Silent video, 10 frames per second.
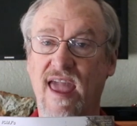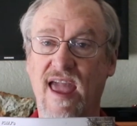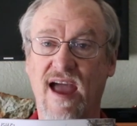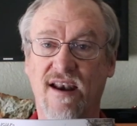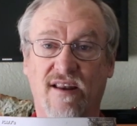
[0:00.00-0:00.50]

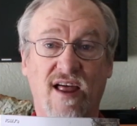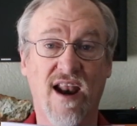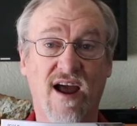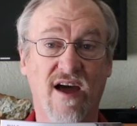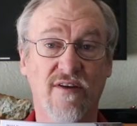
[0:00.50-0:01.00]
and a
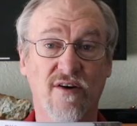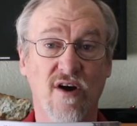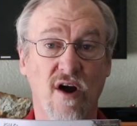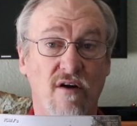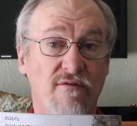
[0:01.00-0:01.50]
lot of
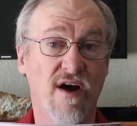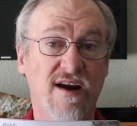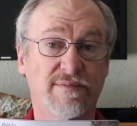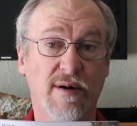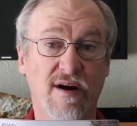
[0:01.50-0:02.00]
other very
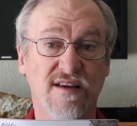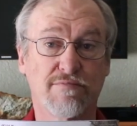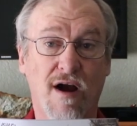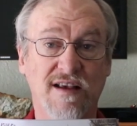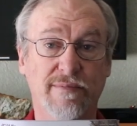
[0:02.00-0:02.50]

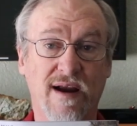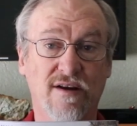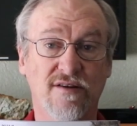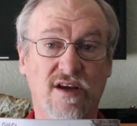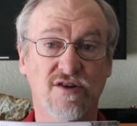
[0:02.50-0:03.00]
experienced
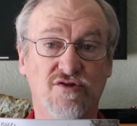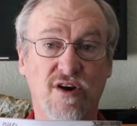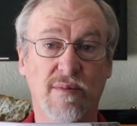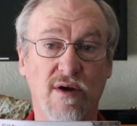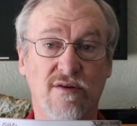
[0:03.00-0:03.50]
prospectors
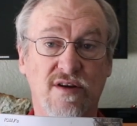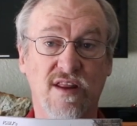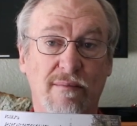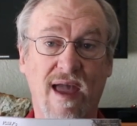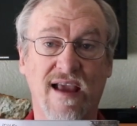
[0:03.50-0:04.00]
contribute to
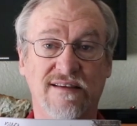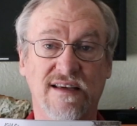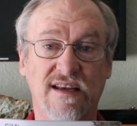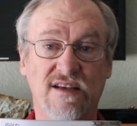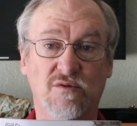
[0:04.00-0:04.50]
the
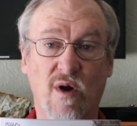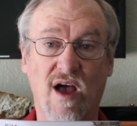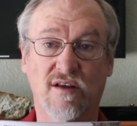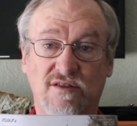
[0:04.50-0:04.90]
magazine as well.